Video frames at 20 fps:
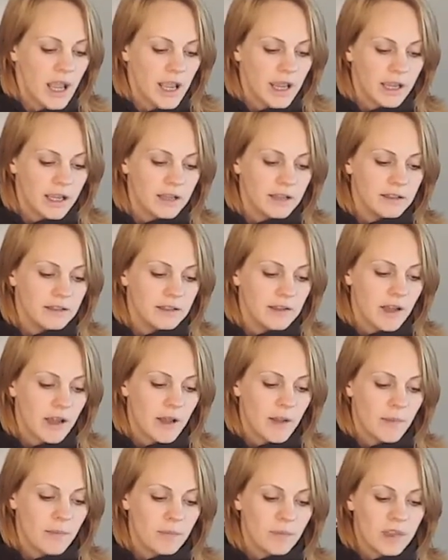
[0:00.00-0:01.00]
And
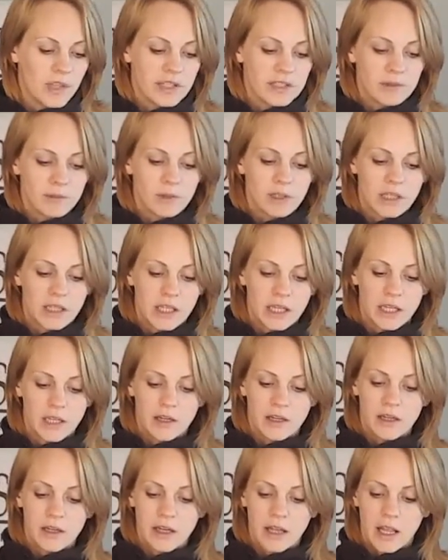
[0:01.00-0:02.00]
this one
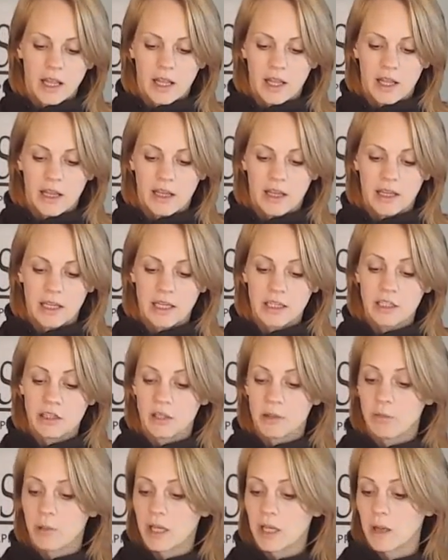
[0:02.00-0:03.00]
here, again, you
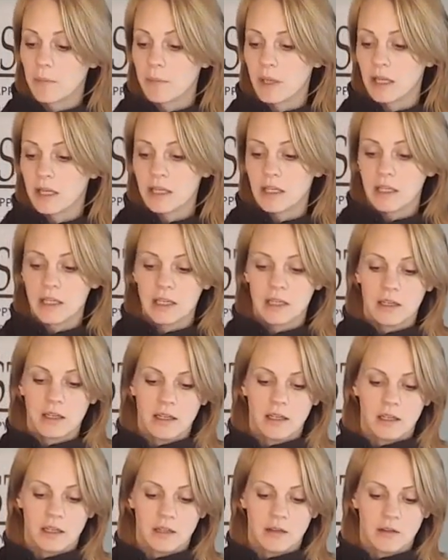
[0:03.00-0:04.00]
can pick up at any
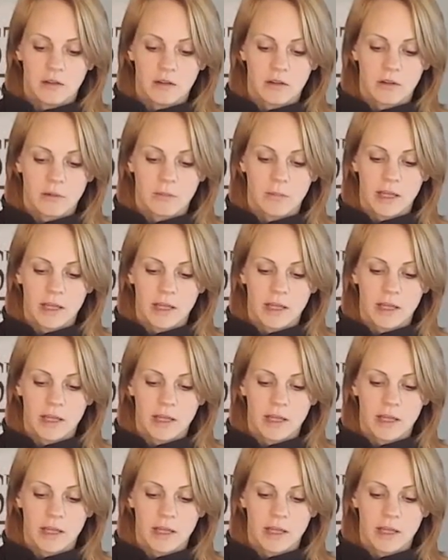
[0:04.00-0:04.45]
local